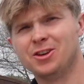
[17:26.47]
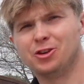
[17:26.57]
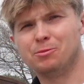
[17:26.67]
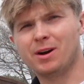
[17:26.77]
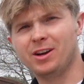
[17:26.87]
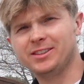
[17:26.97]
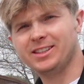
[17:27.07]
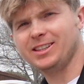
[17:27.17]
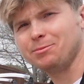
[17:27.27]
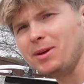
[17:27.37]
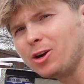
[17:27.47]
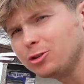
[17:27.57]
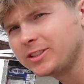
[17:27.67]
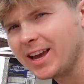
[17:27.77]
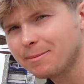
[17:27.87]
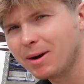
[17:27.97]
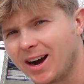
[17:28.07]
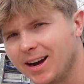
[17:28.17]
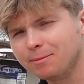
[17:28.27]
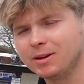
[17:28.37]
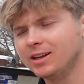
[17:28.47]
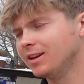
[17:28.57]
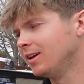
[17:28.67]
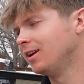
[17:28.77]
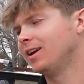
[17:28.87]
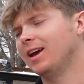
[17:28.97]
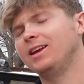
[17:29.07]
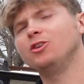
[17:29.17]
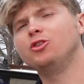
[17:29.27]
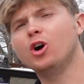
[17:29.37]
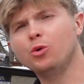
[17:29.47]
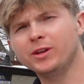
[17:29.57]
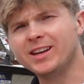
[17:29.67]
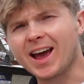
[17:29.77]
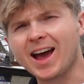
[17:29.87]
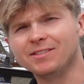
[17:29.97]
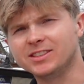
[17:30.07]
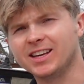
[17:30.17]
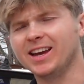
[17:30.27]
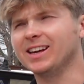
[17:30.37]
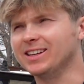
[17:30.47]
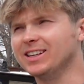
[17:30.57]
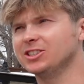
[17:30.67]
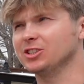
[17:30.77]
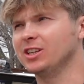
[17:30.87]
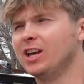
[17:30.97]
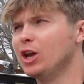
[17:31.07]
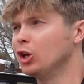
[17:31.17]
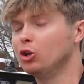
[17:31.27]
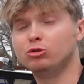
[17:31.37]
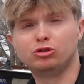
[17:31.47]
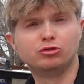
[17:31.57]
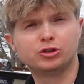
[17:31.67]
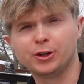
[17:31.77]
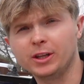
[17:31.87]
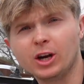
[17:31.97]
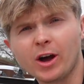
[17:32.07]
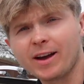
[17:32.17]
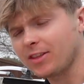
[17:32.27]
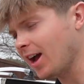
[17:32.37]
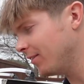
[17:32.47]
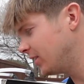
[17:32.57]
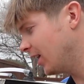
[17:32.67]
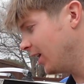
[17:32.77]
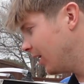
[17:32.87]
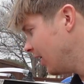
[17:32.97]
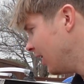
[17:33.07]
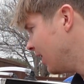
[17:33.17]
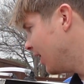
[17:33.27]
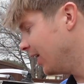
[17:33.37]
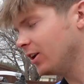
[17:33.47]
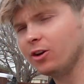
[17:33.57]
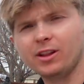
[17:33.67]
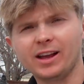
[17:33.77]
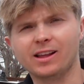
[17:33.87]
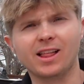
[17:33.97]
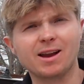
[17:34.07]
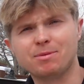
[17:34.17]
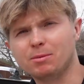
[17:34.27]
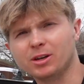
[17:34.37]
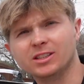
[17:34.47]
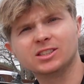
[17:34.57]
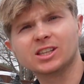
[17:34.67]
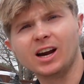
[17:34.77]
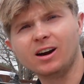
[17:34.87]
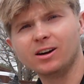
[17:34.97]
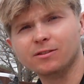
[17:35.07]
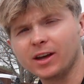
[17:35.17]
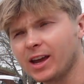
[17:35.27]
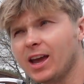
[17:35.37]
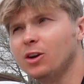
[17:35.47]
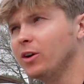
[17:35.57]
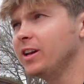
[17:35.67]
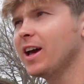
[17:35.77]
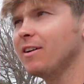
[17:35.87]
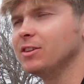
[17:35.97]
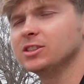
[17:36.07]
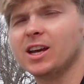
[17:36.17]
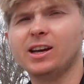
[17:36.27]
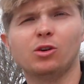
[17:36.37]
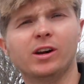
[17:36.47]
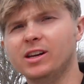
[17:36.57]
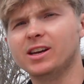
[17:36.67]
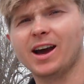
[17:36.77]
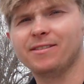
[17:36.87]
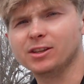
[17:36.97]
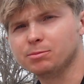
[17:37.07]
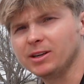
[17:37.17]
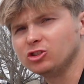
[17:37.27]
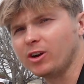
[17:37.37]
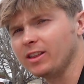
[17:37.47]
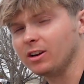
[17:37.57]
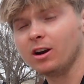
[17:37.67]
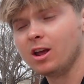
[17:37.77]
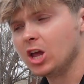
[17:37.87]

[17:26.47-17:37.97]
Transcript: You probably see this big old tank behind me, and you don't need to have a tank initially. You truly don't have to have a tank. I know like a lot of people get scared of like, hey, do I need to have this tank? Do I need to have this big trailer?